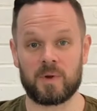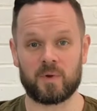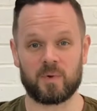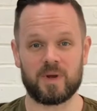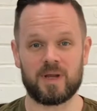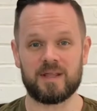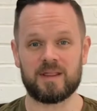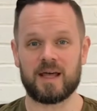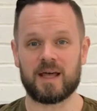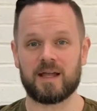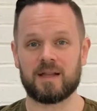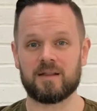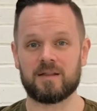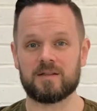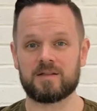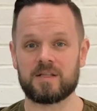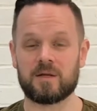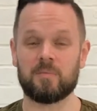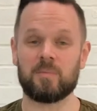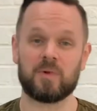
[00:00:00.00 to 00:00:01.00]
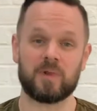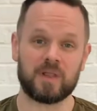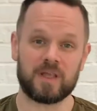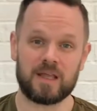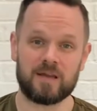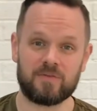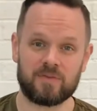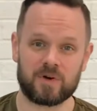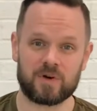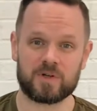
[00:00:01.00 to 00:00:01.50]
read that some
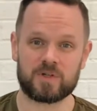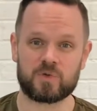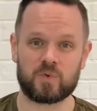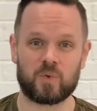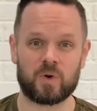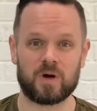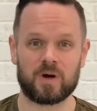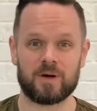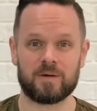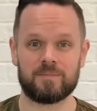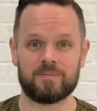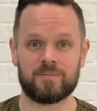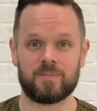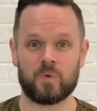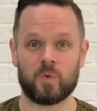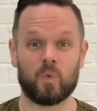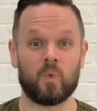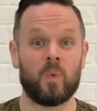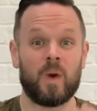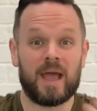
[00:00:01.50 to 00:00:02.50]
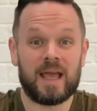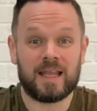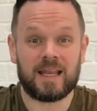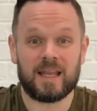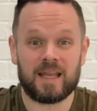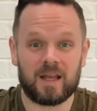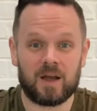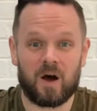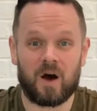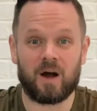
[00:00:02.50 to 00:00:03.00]
believers were
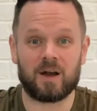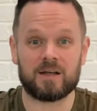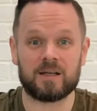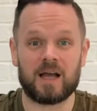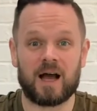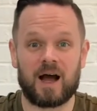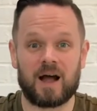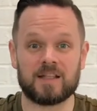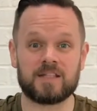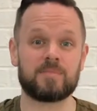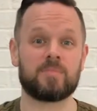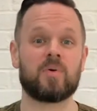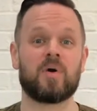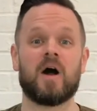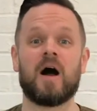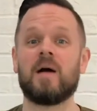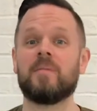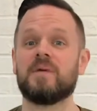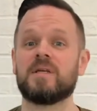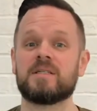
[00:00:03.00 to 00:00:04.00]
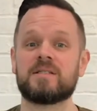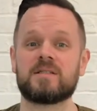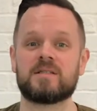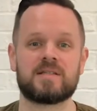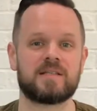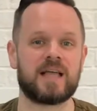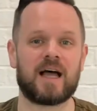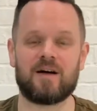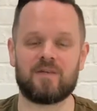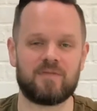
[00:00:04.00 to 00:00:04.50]
waiting on God's promised
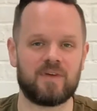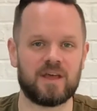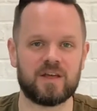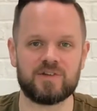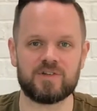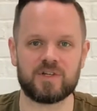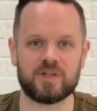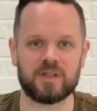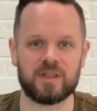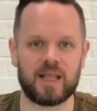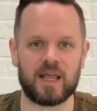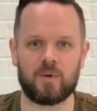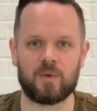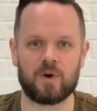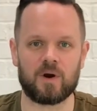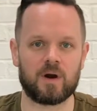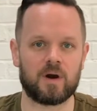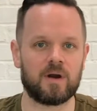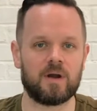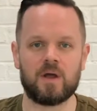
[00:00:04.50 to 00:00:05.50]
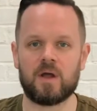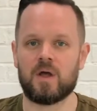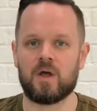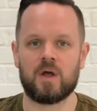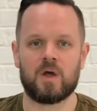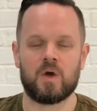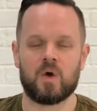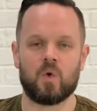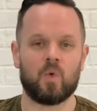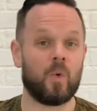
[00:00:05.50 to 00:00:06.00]
salvation. They were
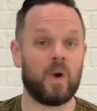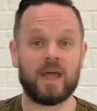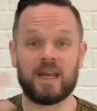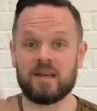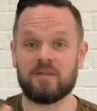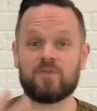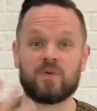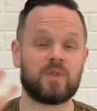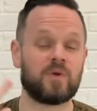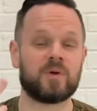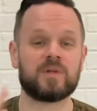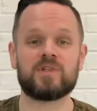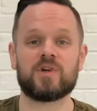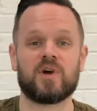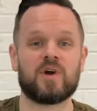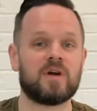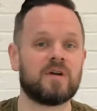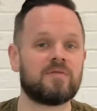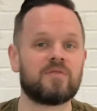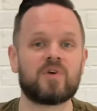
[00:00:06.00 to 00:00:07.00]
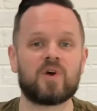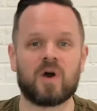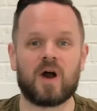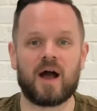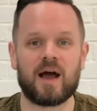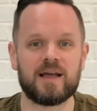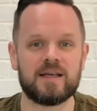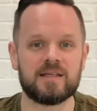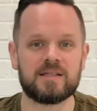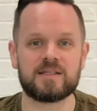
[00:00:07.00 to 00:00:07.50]
waiting for the return of
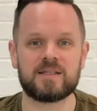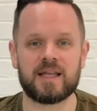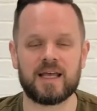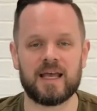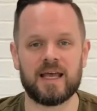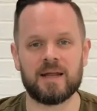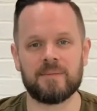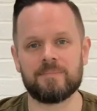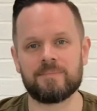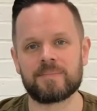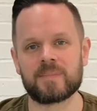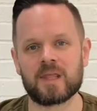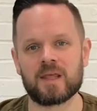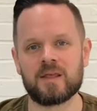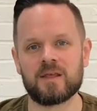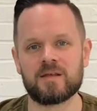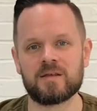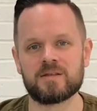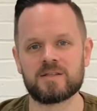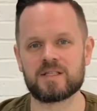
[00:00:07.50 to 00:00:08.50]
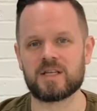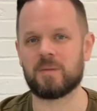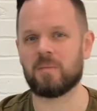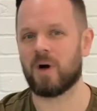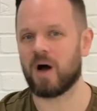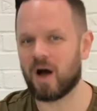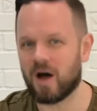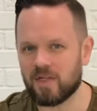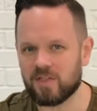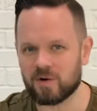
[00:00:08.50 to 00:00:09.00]
Christ, and
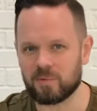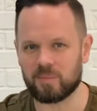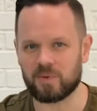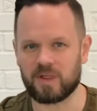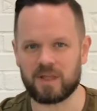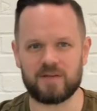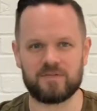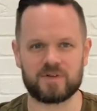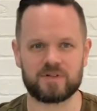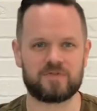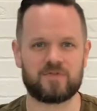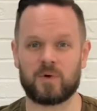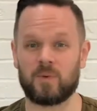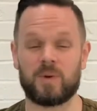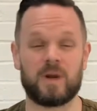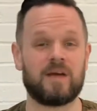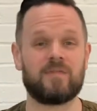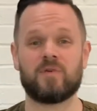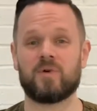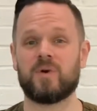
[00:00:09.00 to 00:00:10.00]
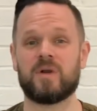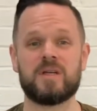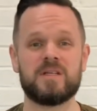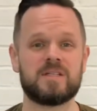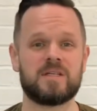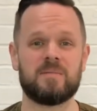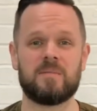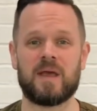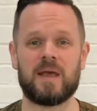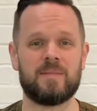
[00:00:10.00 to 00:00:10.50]
some other believers, for whatever
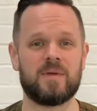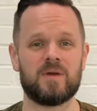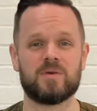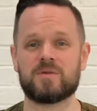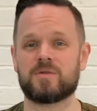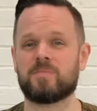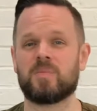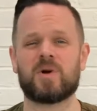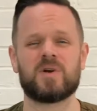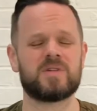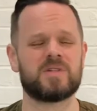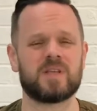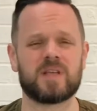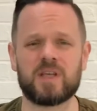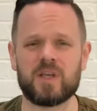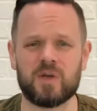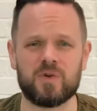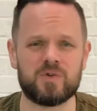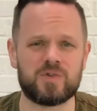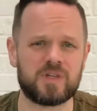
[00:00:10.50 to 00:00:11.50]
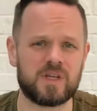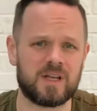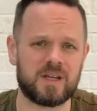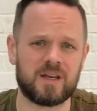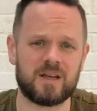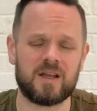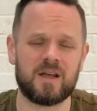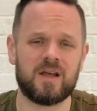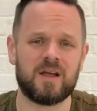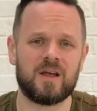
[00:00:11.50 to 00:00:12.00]
reason, maybe it was
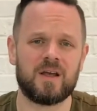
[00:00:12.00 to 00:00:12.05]
persecution